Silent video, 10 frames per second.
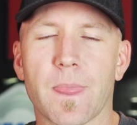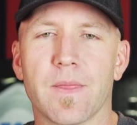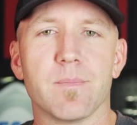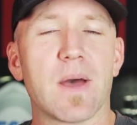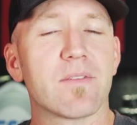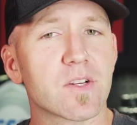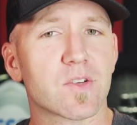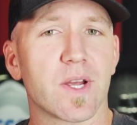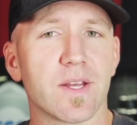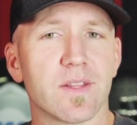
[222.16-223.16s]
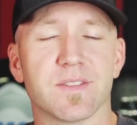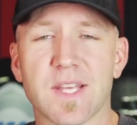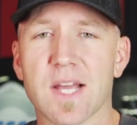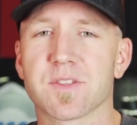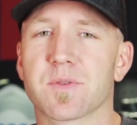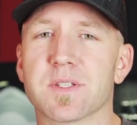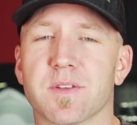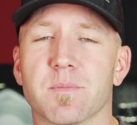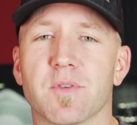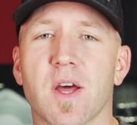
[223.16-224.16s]
The Maverick Trail is the X3's
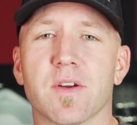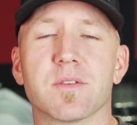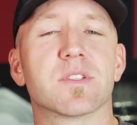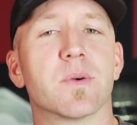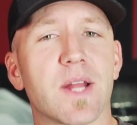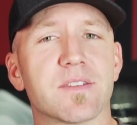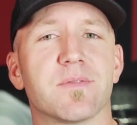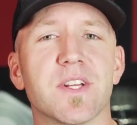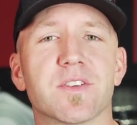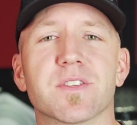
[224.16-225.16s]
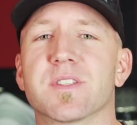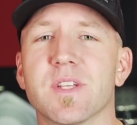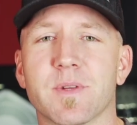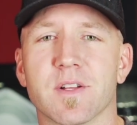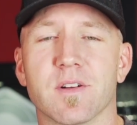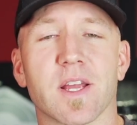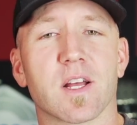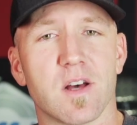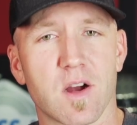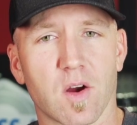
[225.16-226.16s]
little brother, so it has features similar like
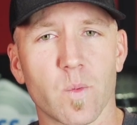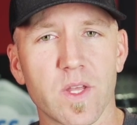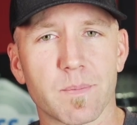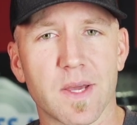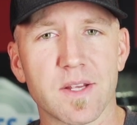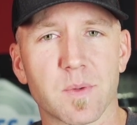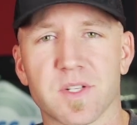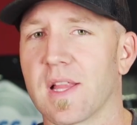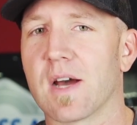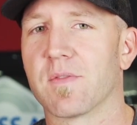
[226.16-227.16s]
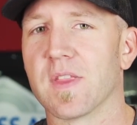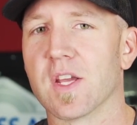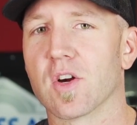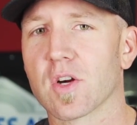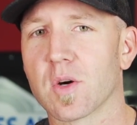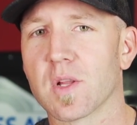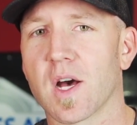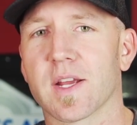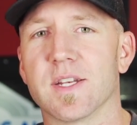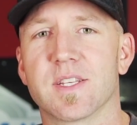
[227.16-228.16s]
a longer wheelbase, which allow for the
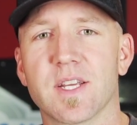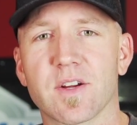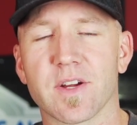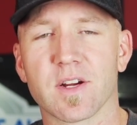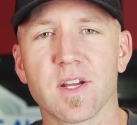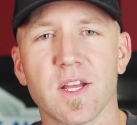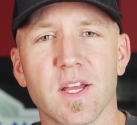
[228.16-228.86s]
Ergolock interior,